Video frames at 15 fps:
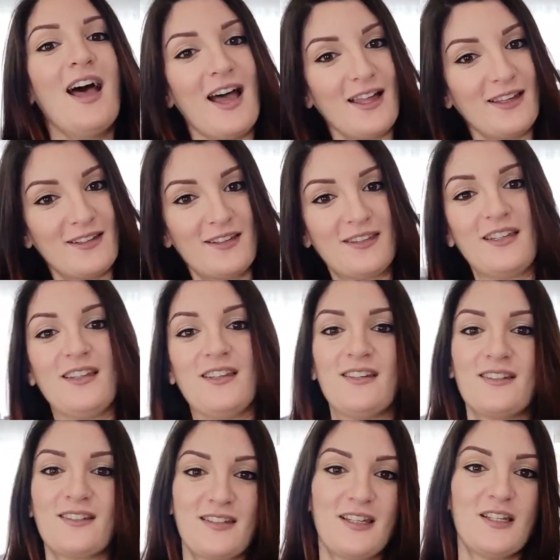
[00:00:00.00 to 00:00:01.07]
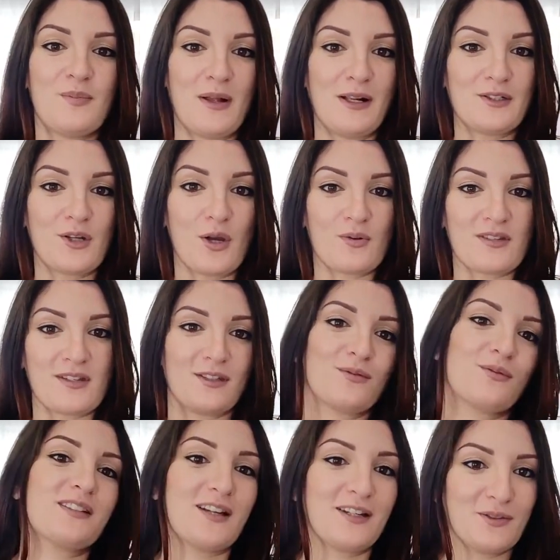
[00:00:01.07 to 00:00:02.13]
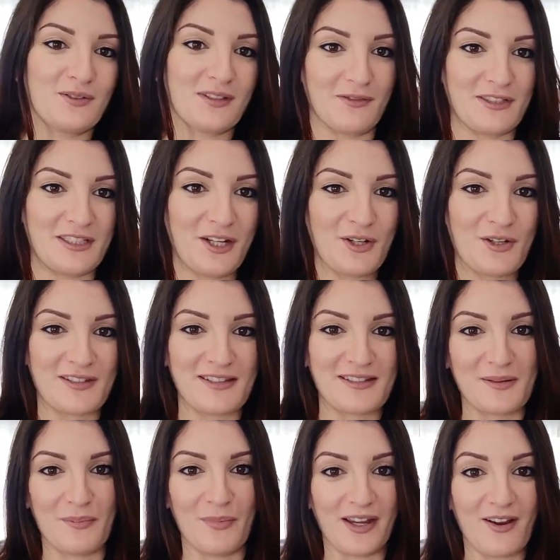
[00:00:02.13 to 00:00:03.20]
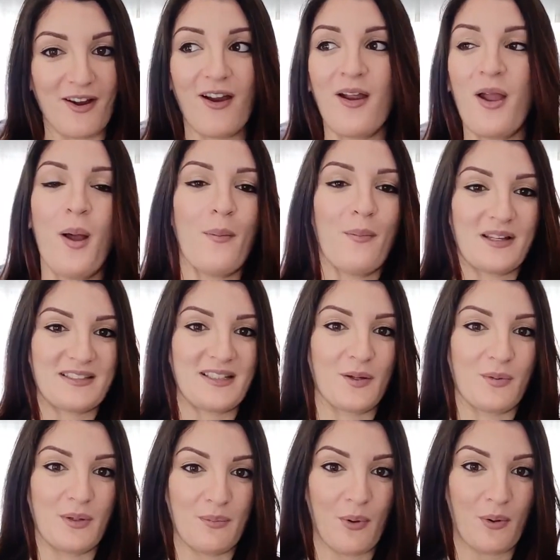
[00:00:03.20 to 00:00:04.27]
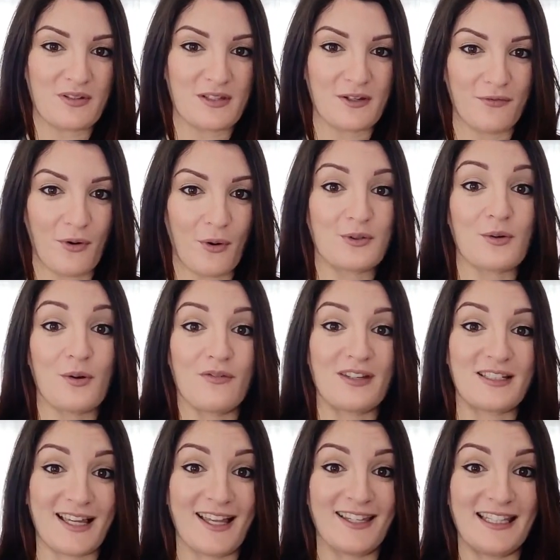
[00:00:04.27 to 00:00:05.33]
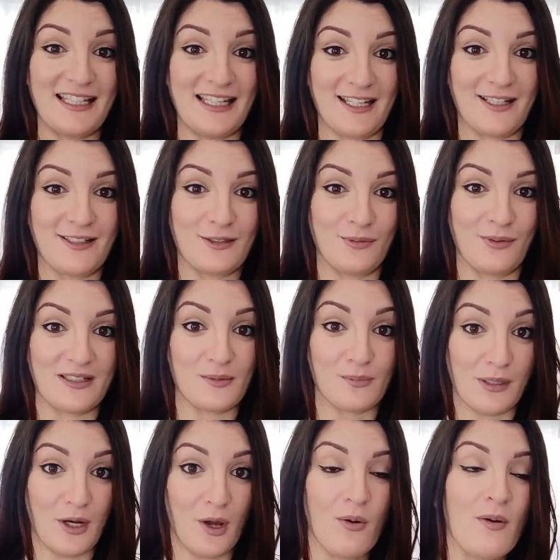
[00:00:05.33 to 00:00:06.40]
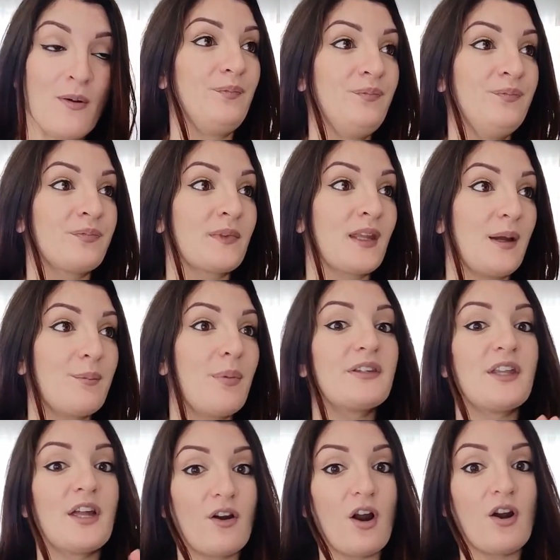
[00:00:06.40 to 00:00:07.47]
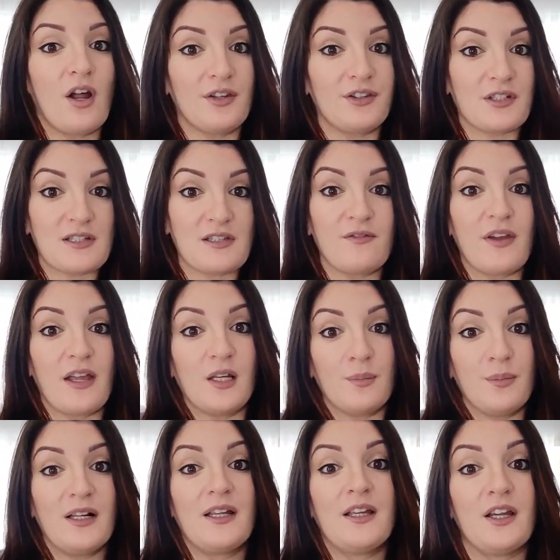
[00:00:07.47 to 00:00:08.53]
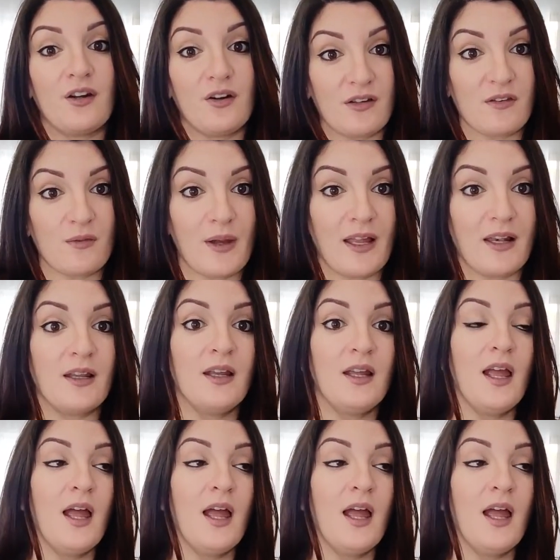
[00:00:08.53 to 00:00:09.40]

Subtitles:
and the seatbelt goes into it. I don't have it here because it's in my car, but I will post a photo of it and the link to it below. But there are others available here as well.